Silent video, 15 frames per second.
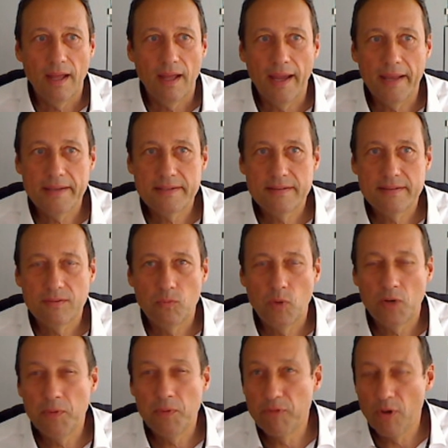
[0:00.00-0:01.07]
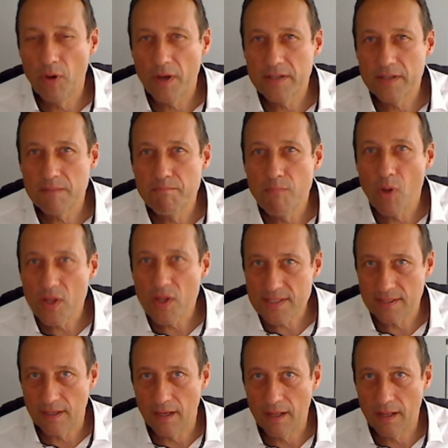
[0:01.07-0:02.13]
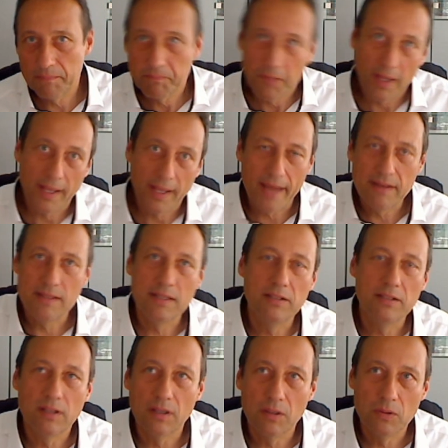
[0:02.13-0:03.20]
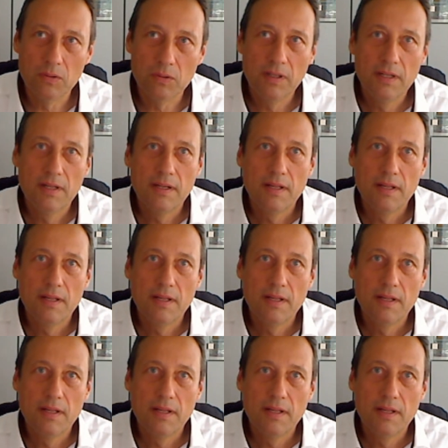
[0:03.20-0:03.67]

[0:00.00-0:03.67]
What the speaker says: And what we've learned in Monza, again a year ago,